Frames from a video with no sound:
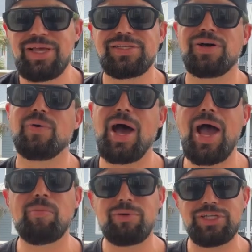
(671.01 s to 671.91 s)
So
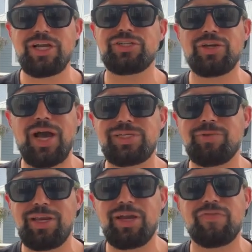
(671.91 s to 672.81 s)
I appreciate you guys
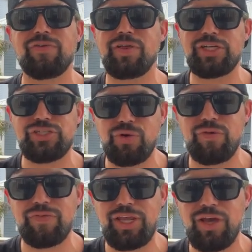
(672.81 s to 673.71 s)
being here for this
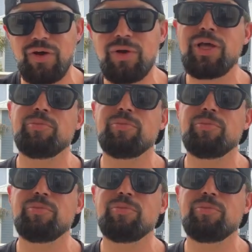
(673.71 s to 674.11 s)
short video.